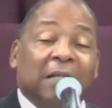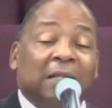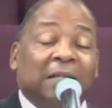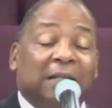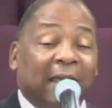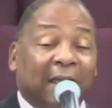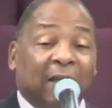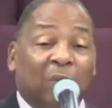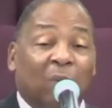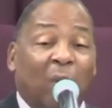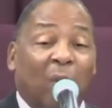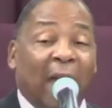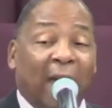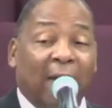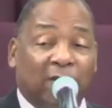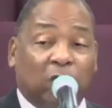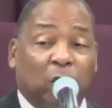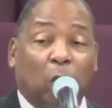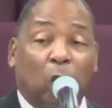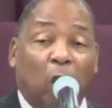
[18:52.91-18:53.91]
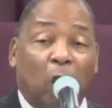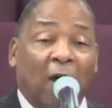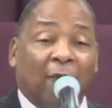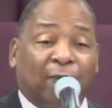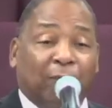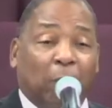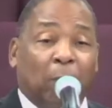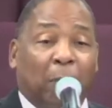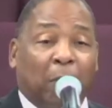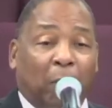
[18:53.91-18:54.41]
Didn't wear it too
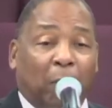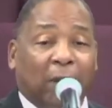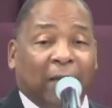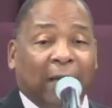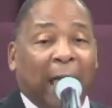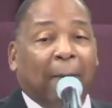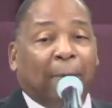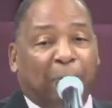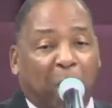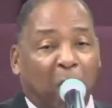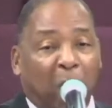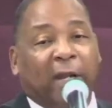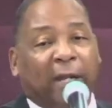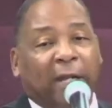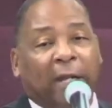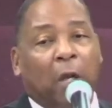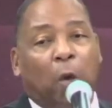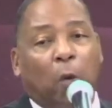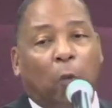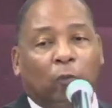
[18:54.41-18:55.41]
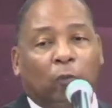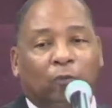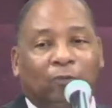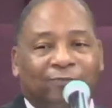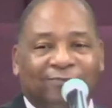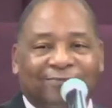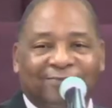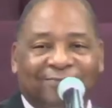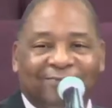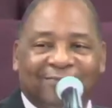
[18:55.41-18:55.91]
often, but when I put it on,
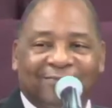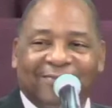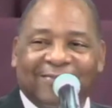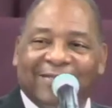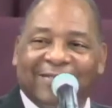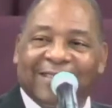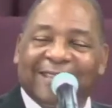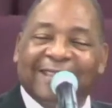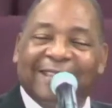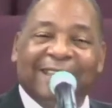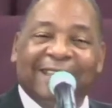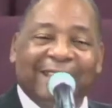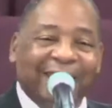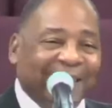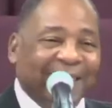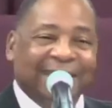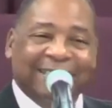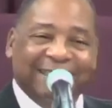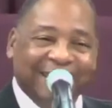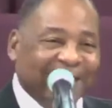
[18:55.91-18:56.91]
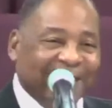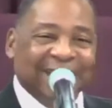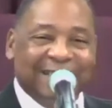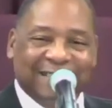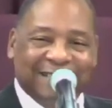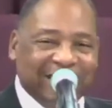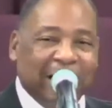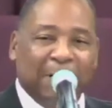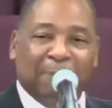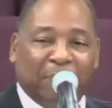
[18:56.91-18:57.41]
it did
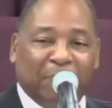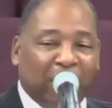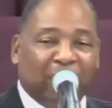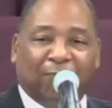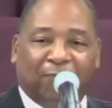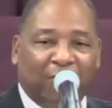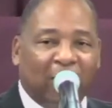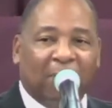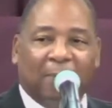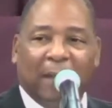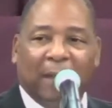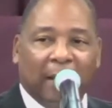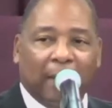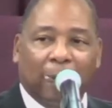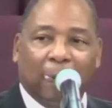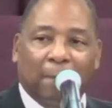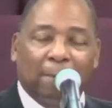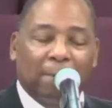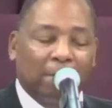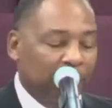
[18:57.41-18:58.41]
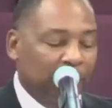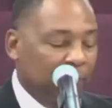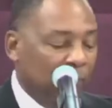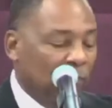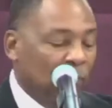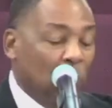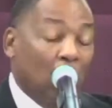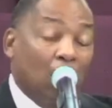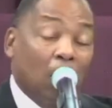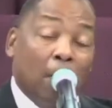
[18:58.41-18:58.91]
something for me.
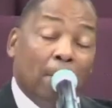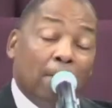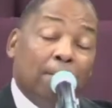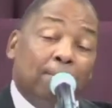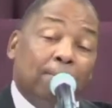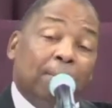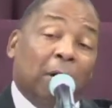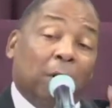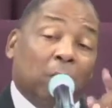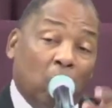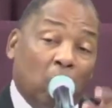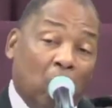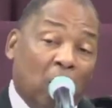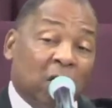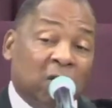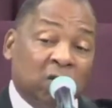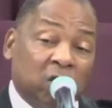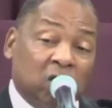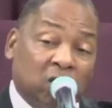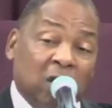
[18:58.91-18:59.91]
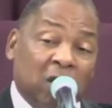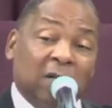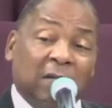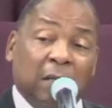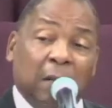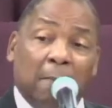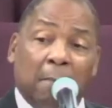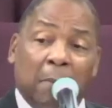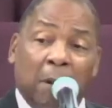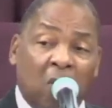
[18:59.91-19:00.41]
But one
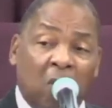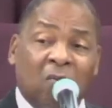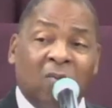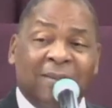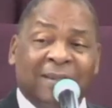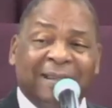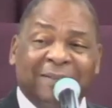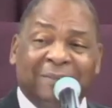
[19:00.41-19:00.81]
Sunday morning,